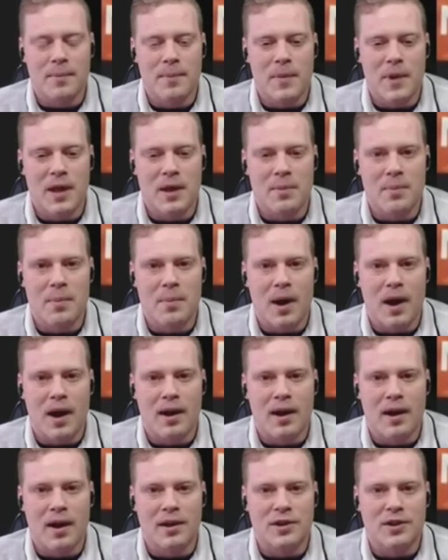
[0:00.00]
In
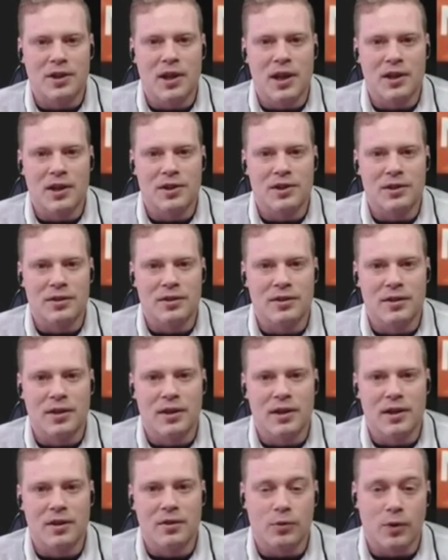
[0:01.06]
my education
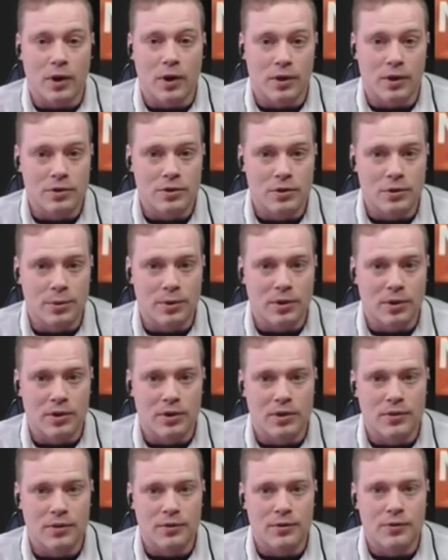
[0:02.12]
in Rutgers, Newark,
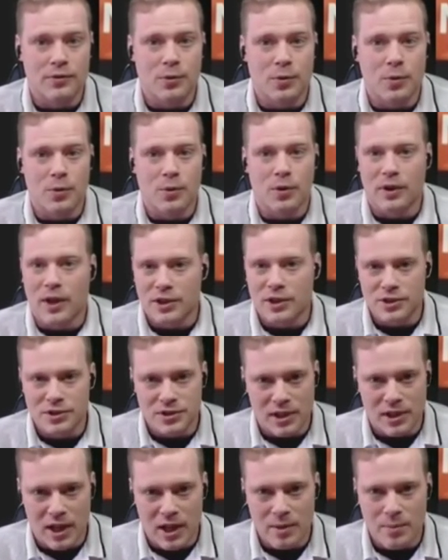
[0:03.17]
for elections
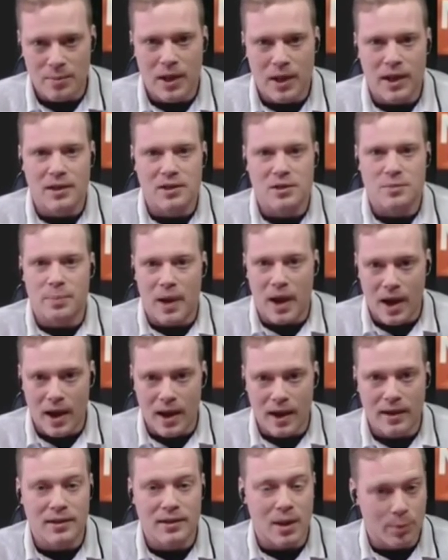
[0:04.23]
and campaigns
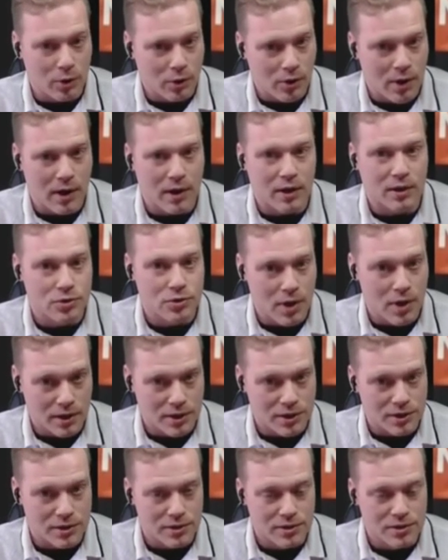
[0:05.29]
by Democratic
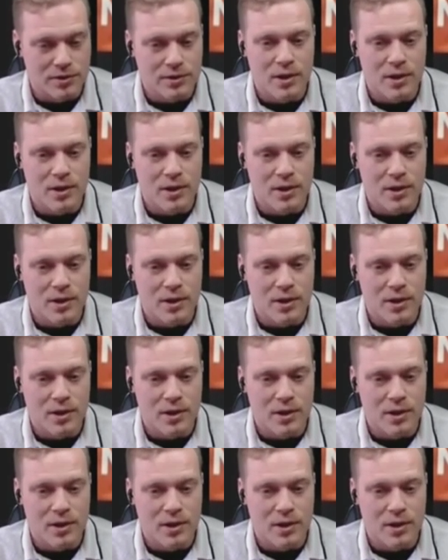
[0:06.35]
strategists,